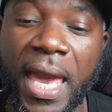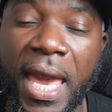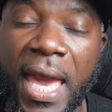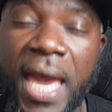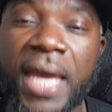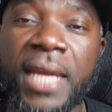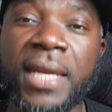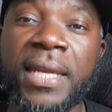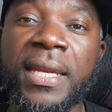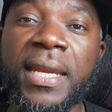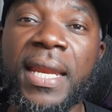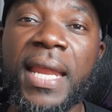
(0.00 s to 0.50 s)

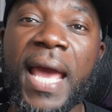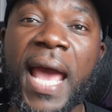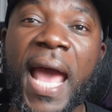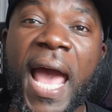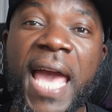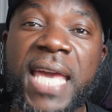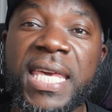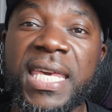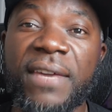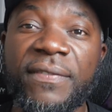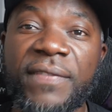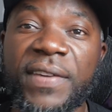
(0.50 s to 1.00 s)
And
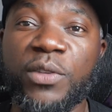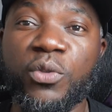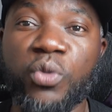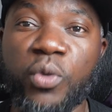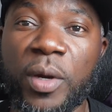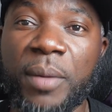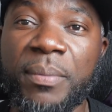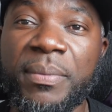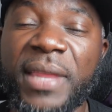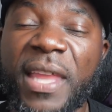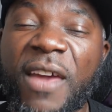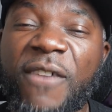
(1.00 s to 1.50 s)
I give it to
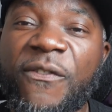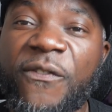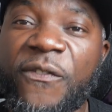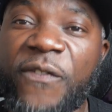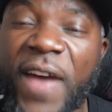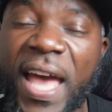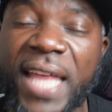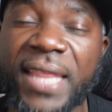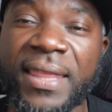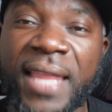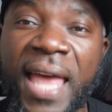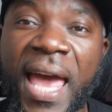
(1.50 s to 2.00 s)
him the
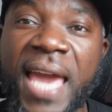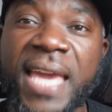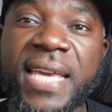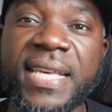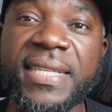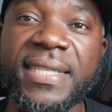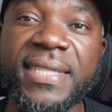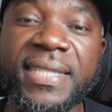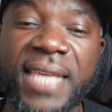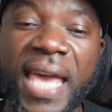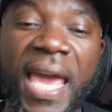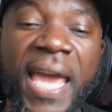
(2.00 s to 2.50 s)
fact that
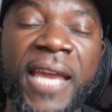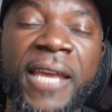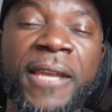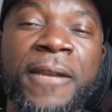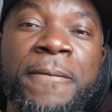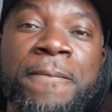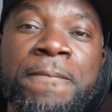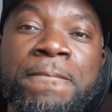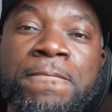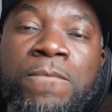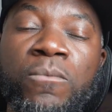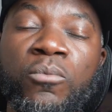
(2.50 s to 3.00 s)
he's
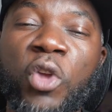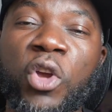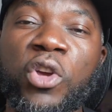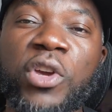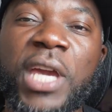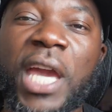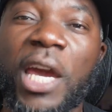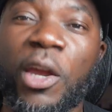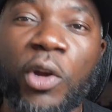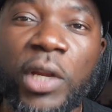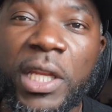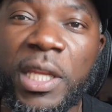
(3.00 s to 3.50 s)
saying you
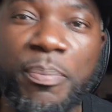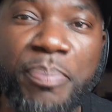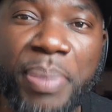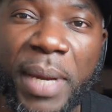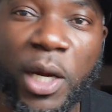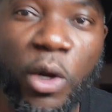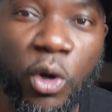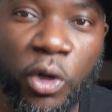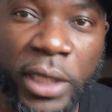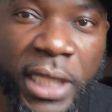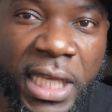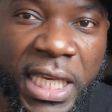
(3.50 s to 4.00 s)
cannot
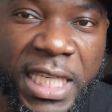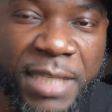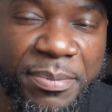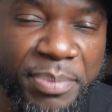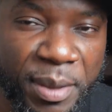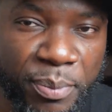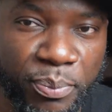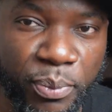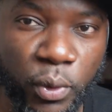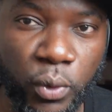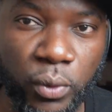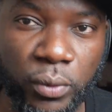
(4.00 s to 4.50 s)
depend on these
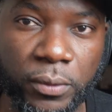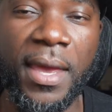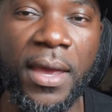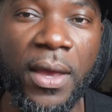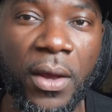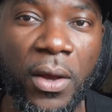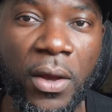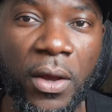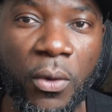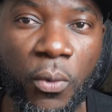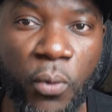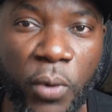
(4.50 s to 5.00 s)
people,
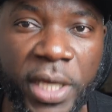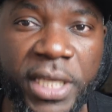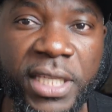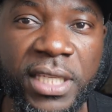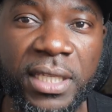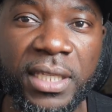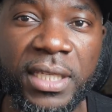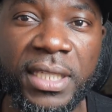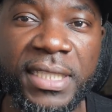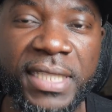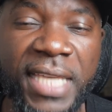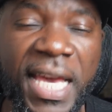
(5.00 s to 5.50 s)

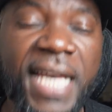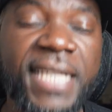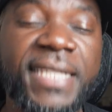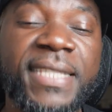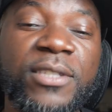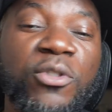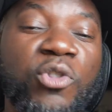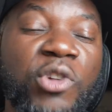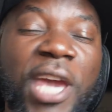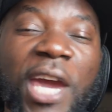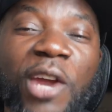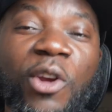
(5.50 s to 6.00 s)
which,
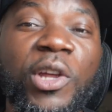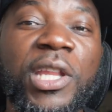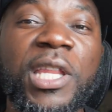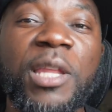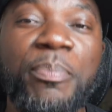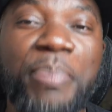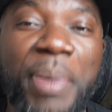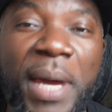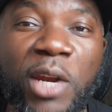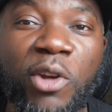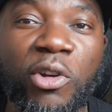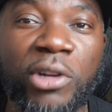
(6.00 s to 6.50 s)
yes, you cannot
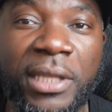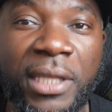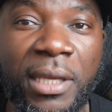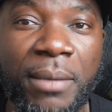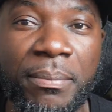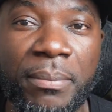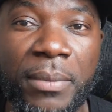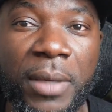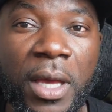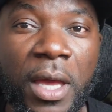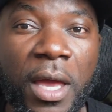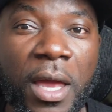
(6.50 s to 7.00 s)
depend on
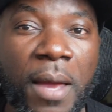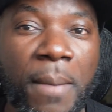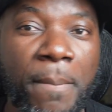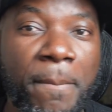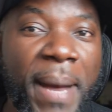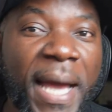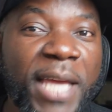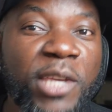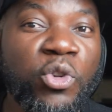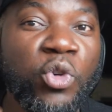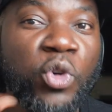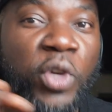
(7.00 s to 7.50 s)
them,
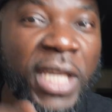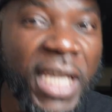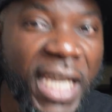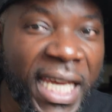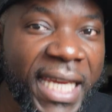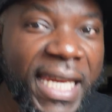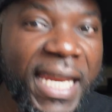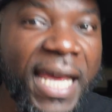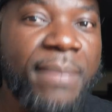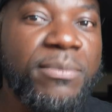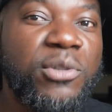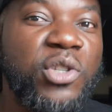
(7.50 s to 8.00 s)
but you
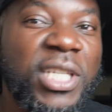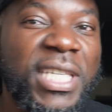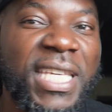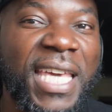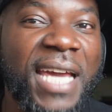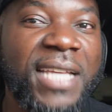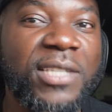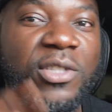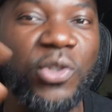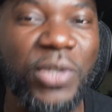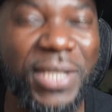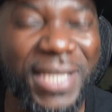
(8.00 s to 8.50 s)
need them to
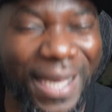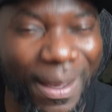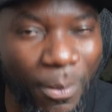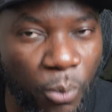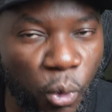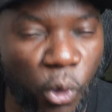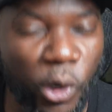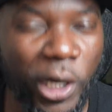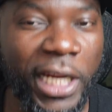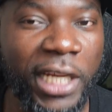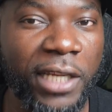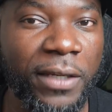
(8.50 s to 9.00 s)
get to
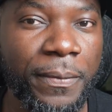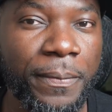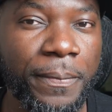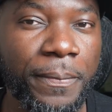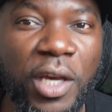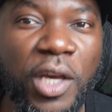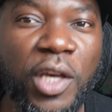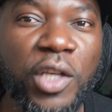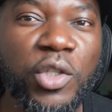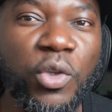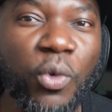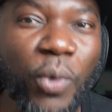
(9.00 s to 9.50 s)
somewhere.
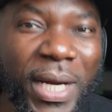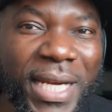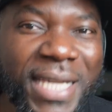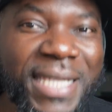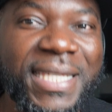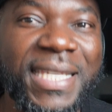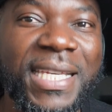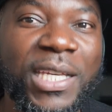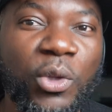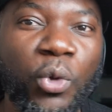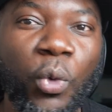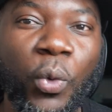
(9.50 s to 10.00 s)
So what
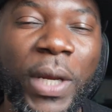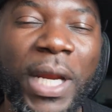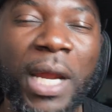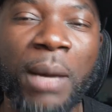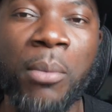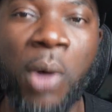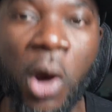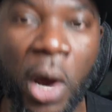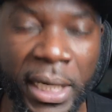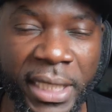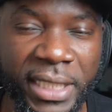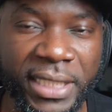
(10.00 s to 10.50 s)
is he doing
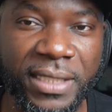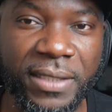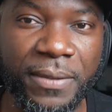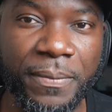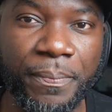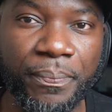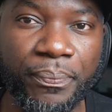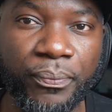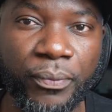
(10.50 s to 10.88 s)
about it?